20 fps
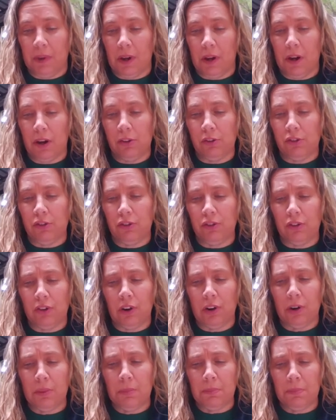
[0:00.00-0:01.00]
A
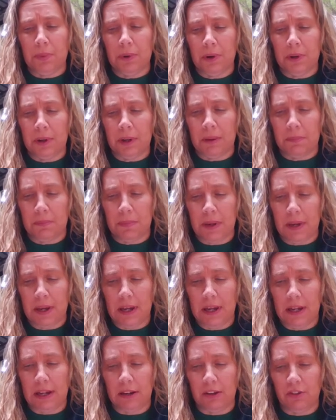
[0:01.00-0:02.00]
sharp burning
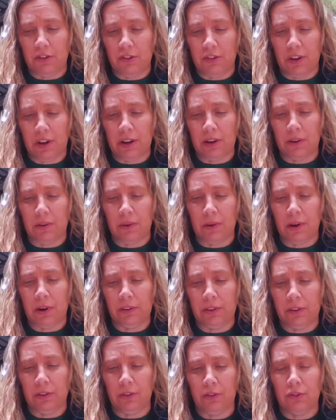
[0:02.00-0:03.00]
pain shot
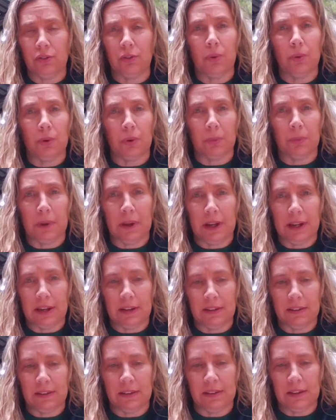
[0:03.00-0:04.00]
across her shoulder
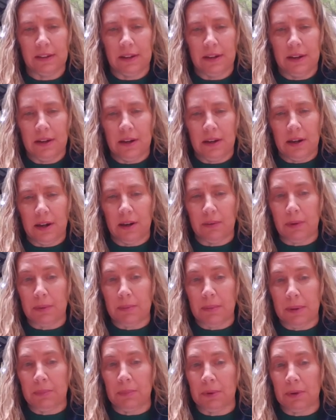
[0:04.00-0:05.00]
blades. I
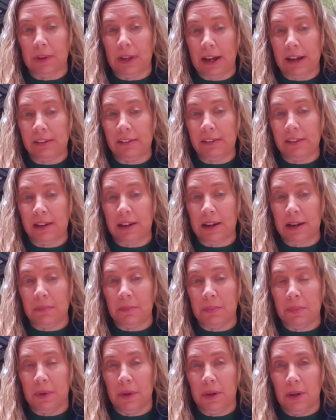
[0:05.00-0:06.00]
remember last
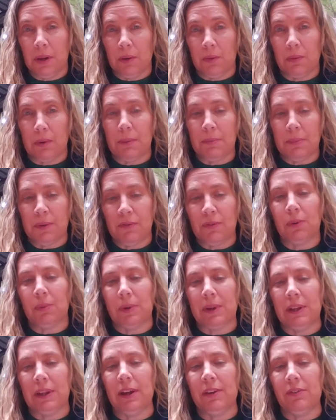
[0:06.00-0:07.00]
time, right before
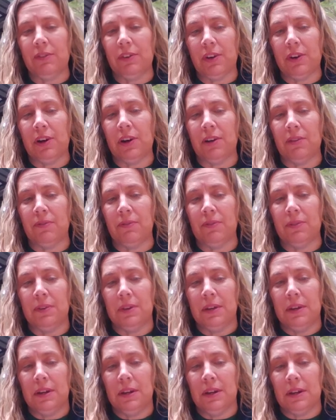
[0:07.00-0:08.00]
we left off,
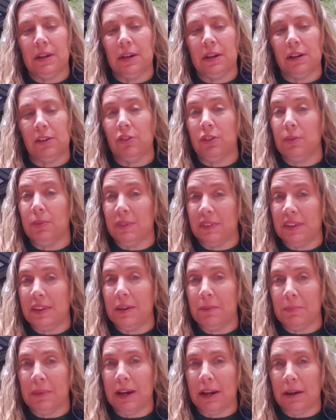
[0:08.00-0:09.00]
she was
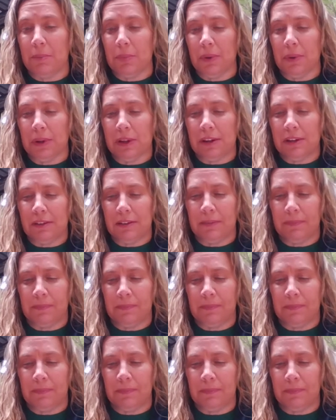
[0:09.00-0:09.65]
hit by a bullet.